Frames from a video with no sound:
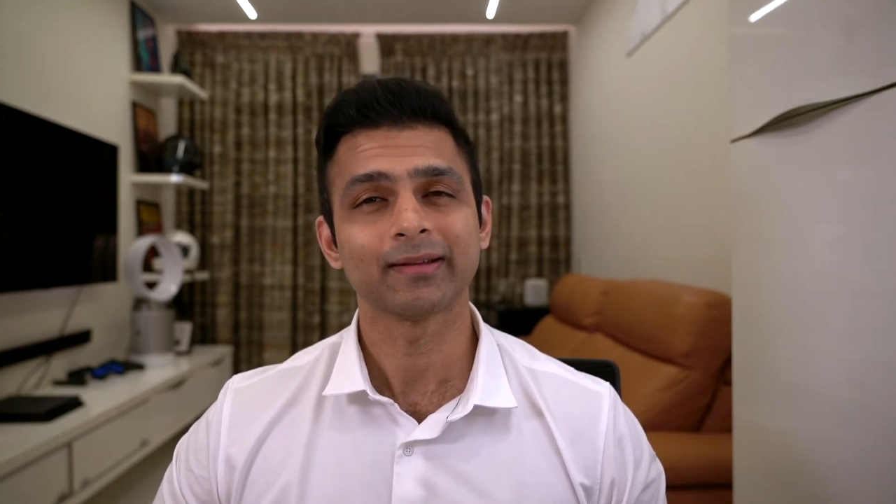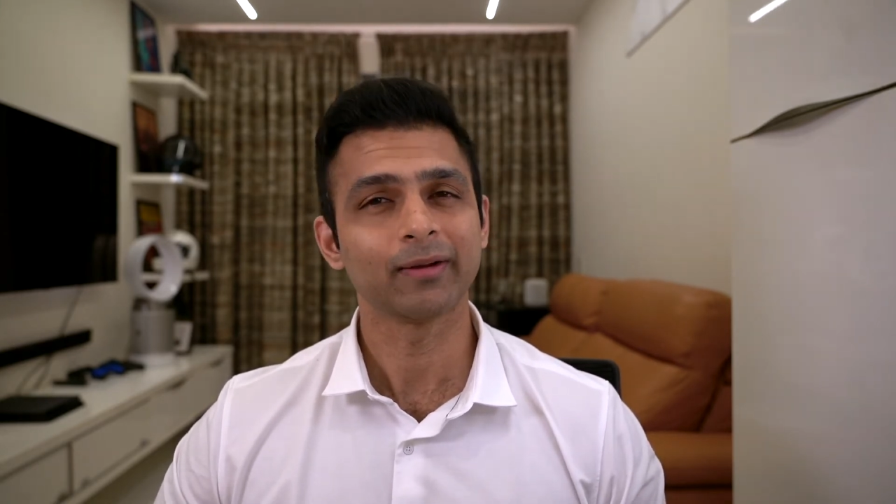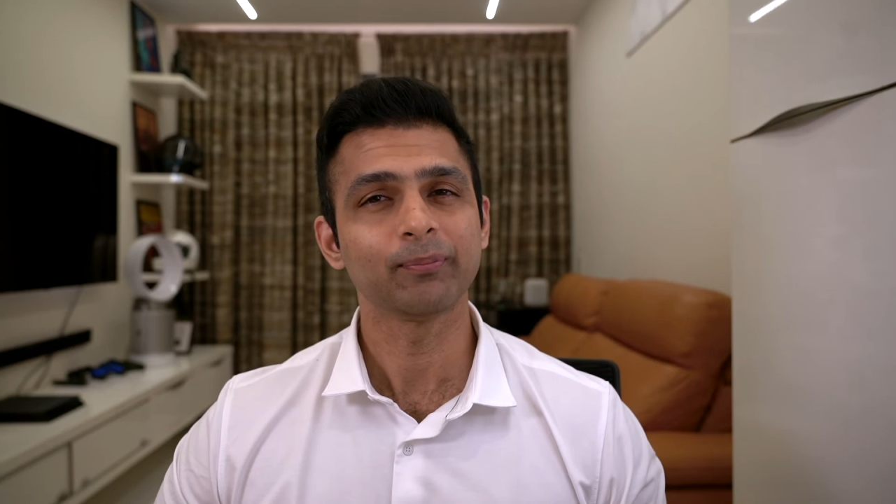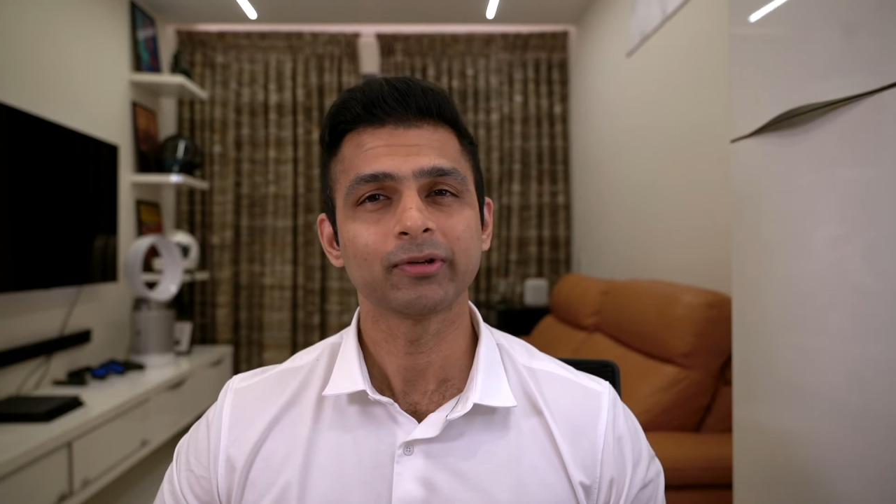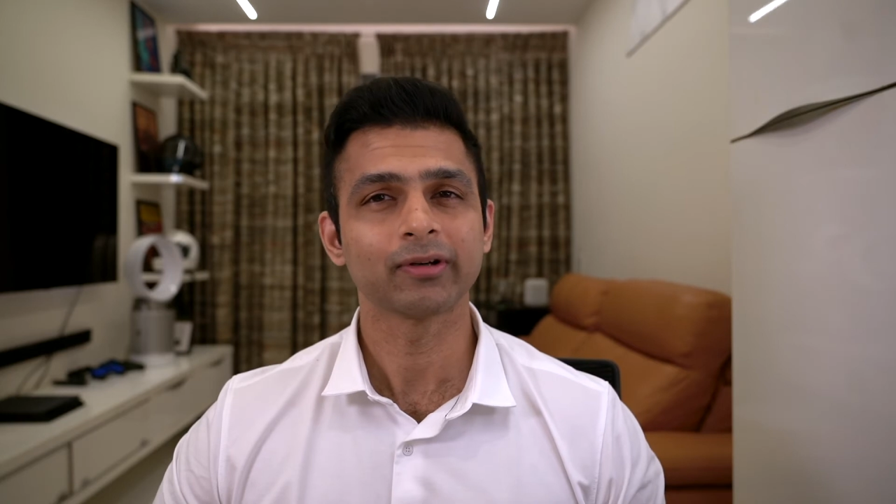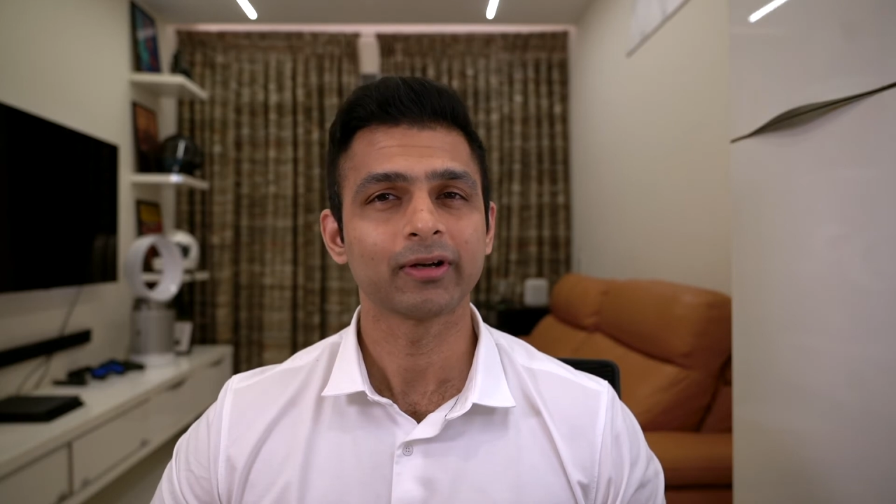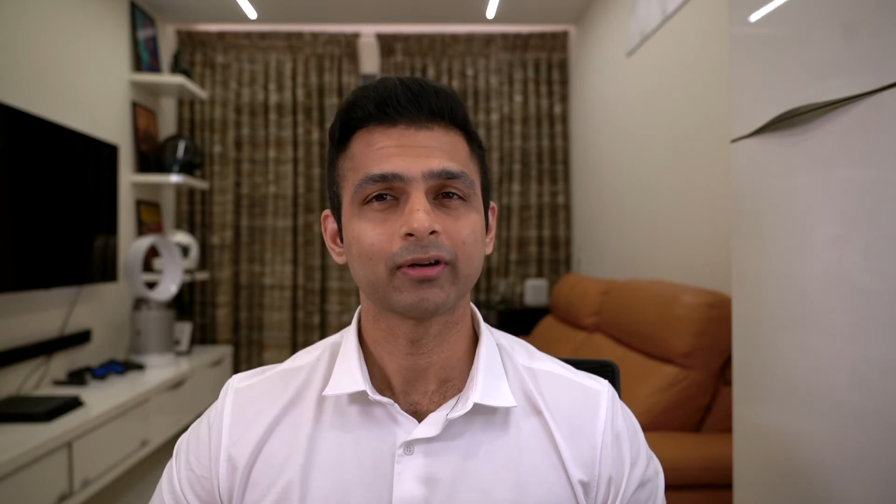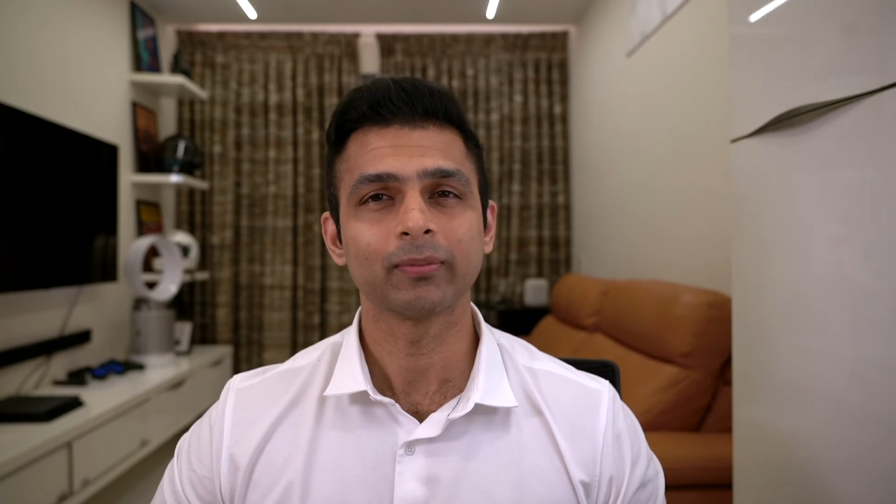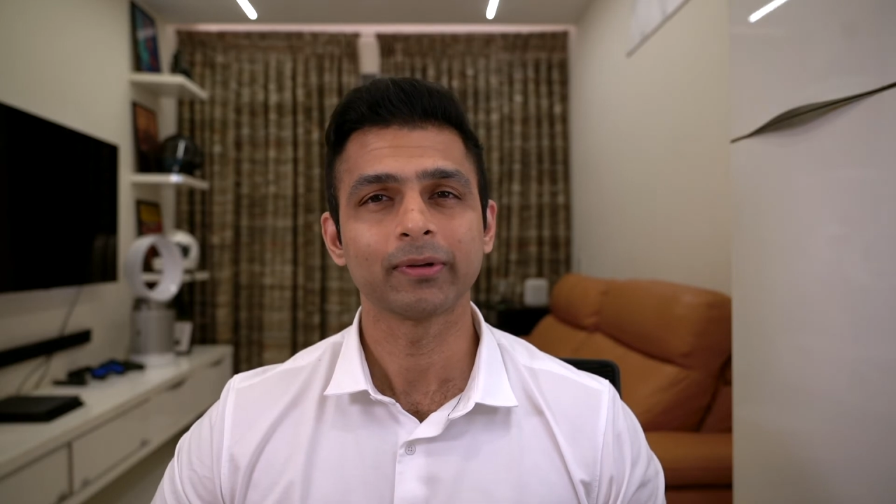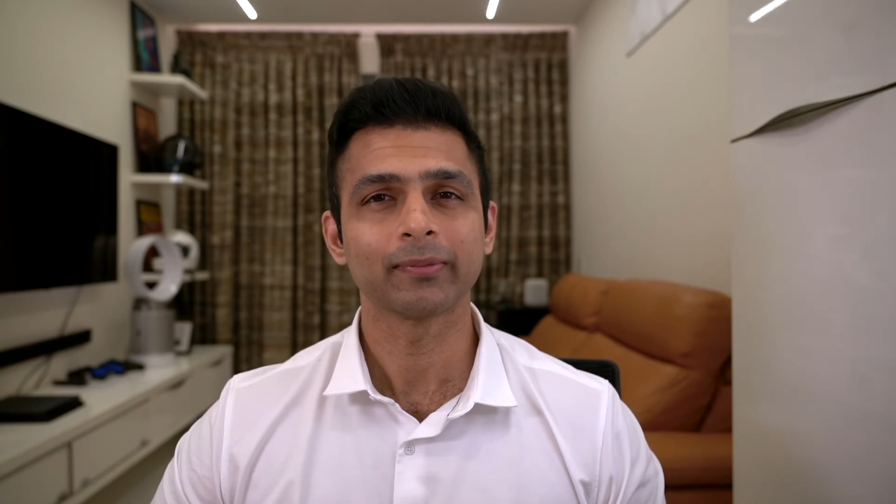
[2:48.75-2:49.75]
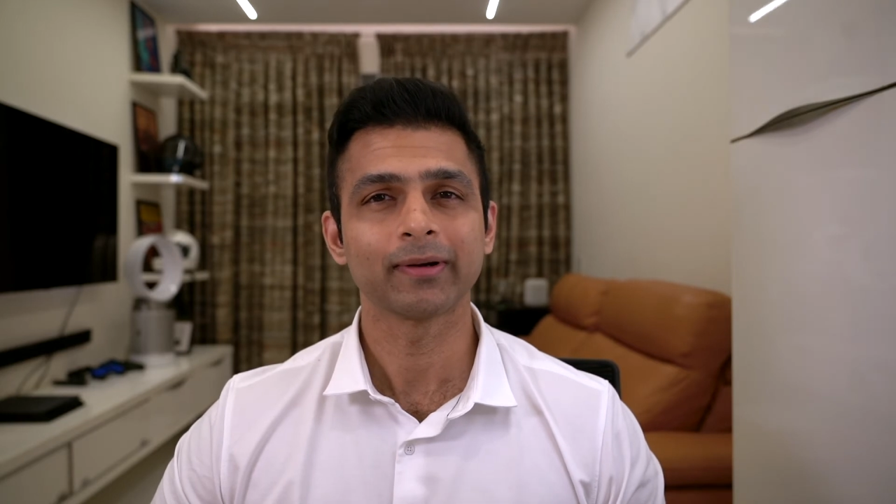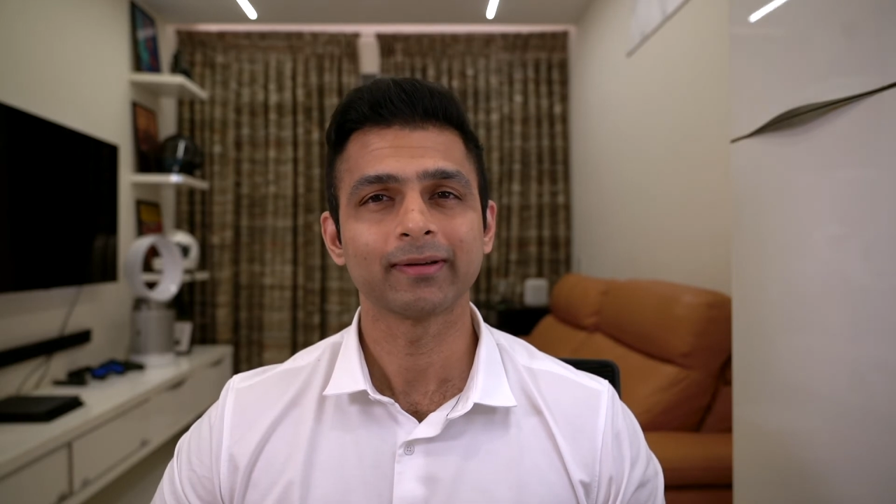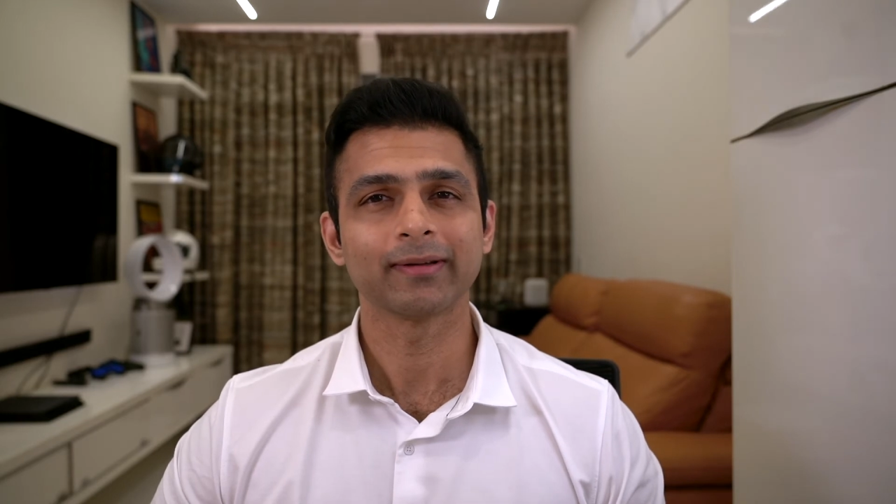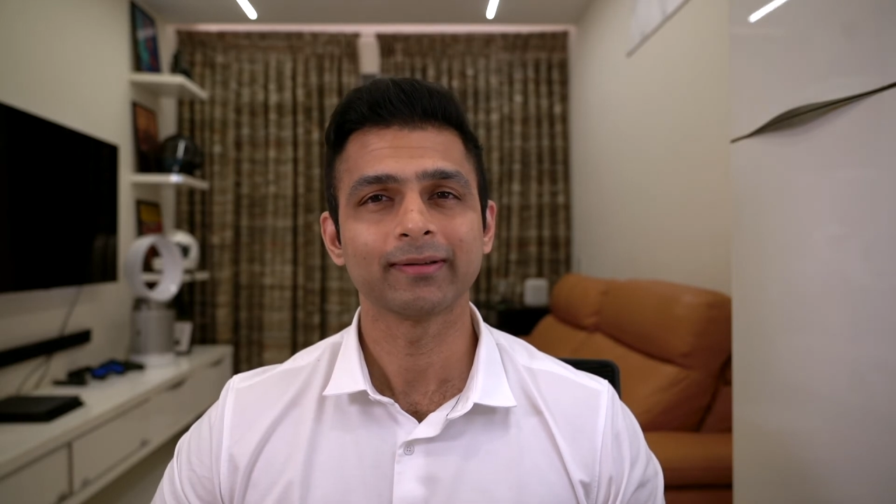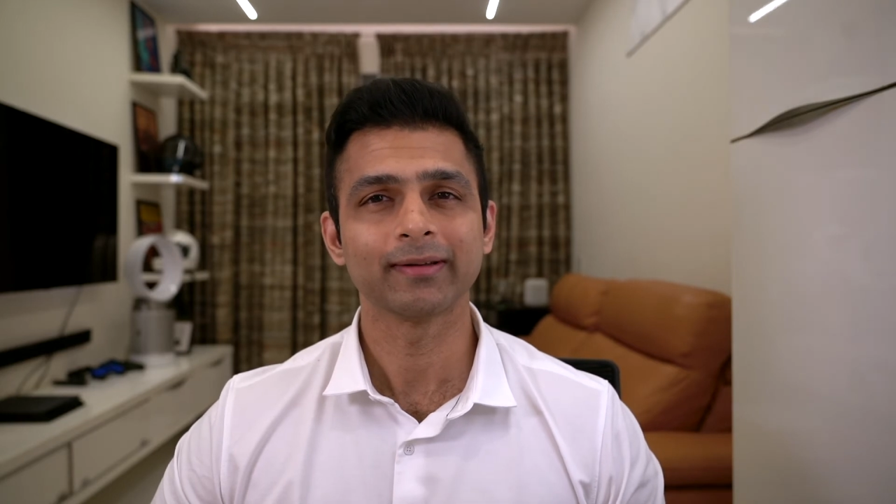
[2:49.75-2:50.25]
a ruptured ectopic
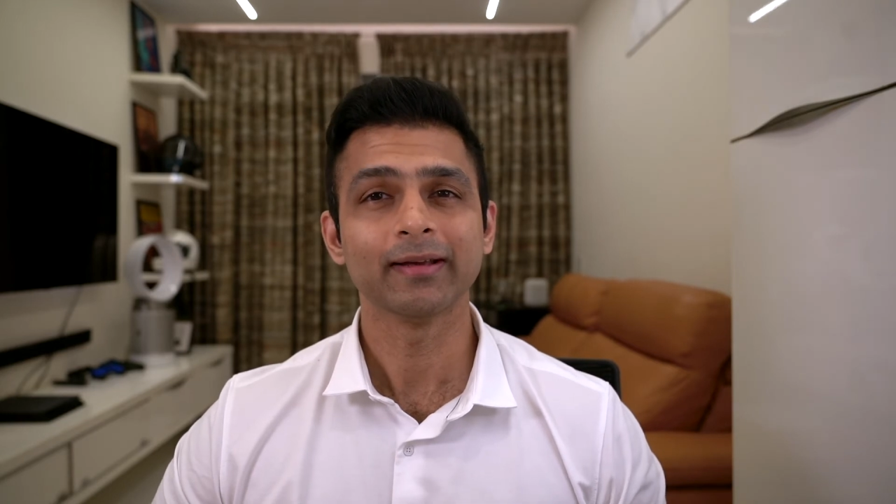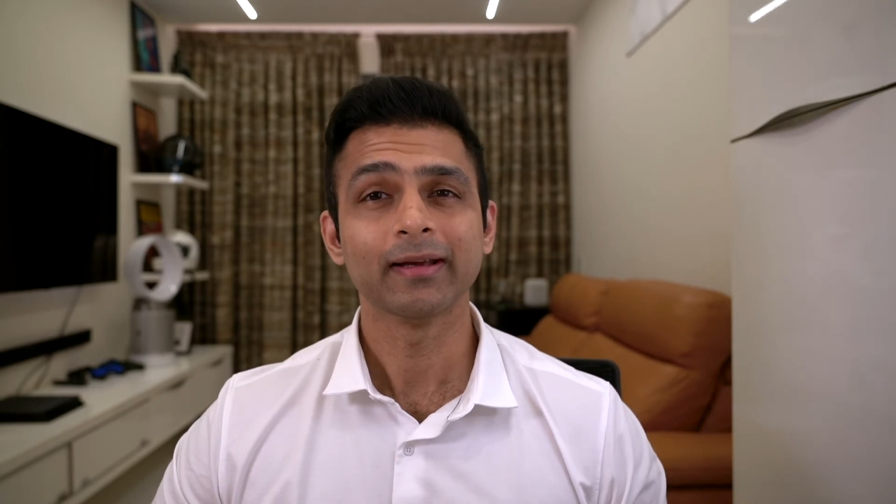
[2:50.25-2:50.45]
pregnancy?